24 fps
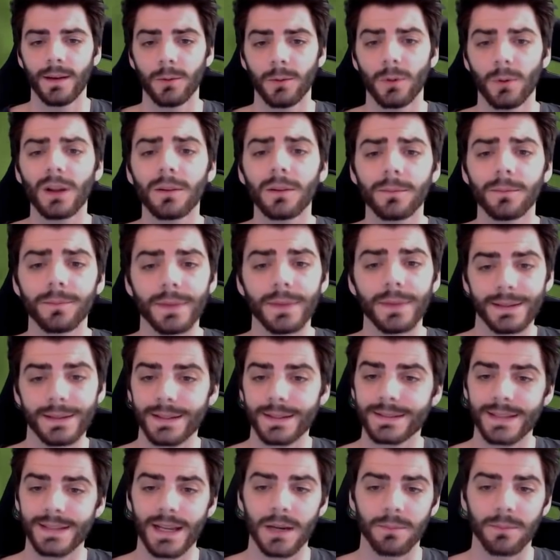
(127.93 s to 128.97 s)
Well, in
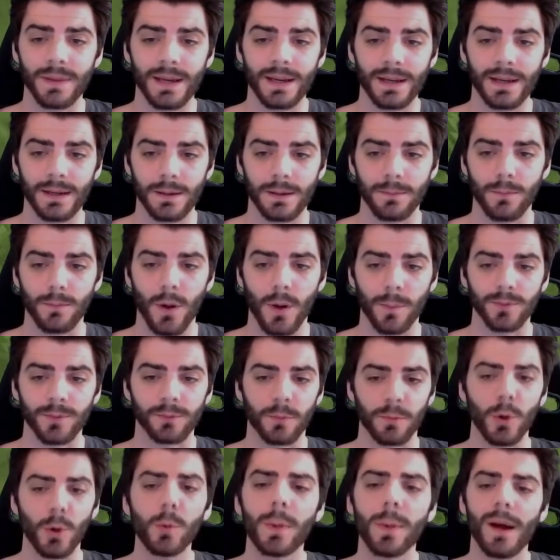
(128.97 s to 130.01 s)
this data pack, mobs
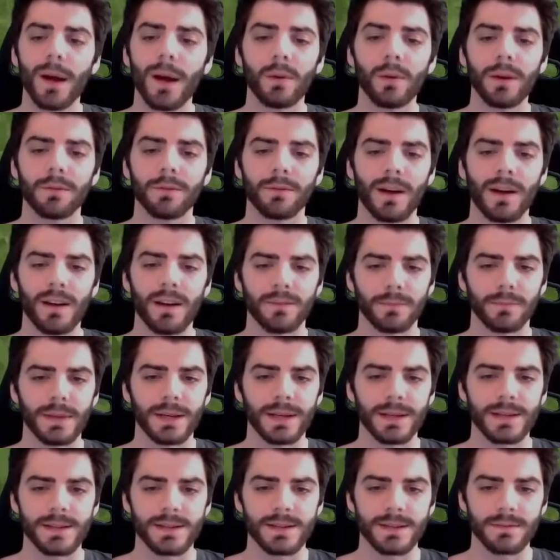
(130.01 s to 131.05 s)
poop every 5
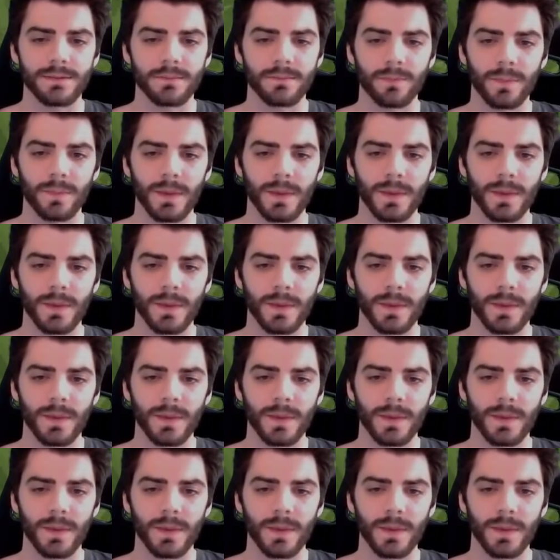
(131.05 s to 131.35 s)
minutes,